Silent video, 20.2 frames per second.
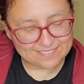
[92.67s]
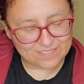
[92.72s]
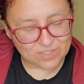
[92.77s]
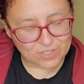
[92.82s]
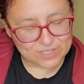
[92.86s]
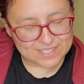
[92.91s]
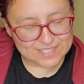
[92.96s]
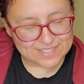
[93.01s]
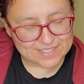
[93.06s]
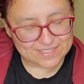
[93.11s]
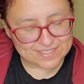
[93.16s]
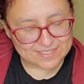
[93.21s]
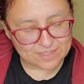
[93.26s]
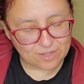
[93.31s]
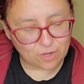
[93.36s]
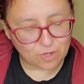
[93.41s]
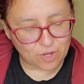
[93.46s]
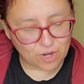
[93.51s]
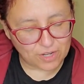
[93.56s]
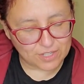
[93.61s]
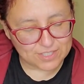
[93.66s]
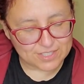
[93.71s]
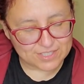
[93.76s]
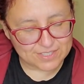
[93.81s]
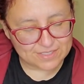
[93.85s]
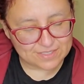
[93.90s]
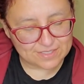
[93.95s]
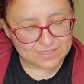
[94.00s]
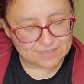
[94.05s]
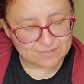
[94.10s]
Verses? Oh,
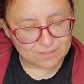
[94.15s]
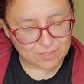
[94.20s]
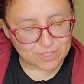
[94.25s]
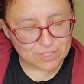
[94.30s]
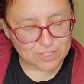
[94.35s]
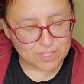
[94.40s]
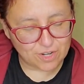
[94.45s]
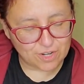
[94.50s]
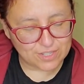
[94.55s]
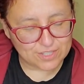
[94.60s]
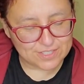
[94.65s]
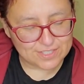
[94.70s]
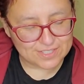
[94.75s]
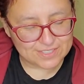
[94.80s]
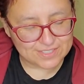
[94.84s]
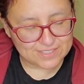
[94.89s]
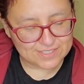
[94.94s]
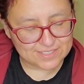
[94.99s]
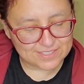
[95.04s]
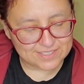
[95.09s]
cards. Verse, Verse cards.